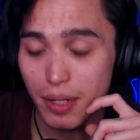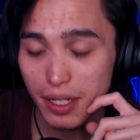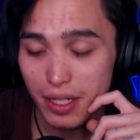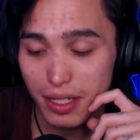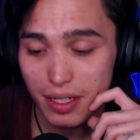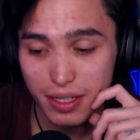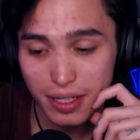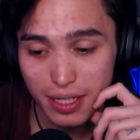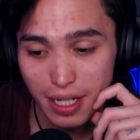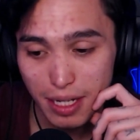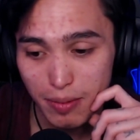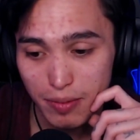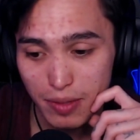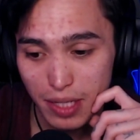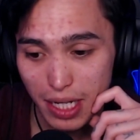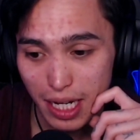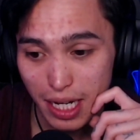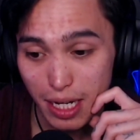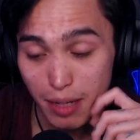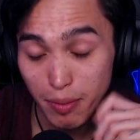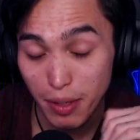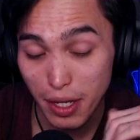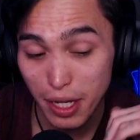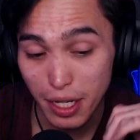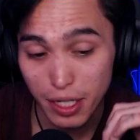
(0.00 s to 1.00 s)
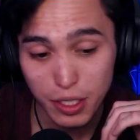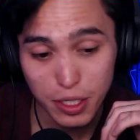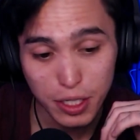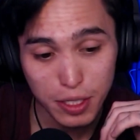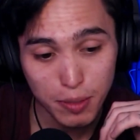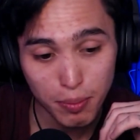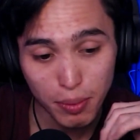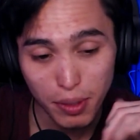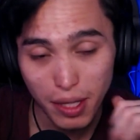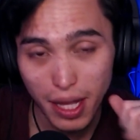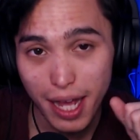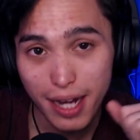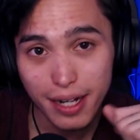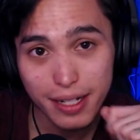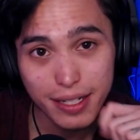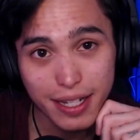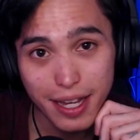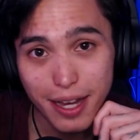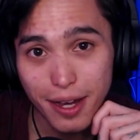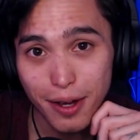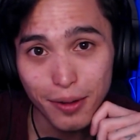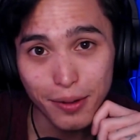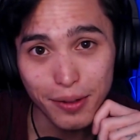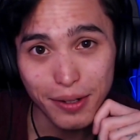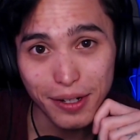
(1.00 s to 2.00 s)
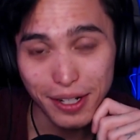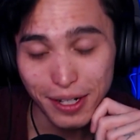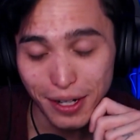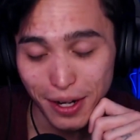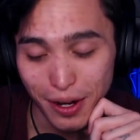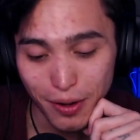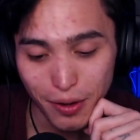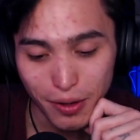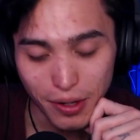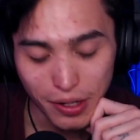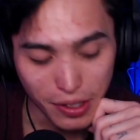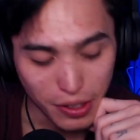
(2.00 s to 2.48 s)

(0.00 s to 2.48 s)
the same time it just blacked out you know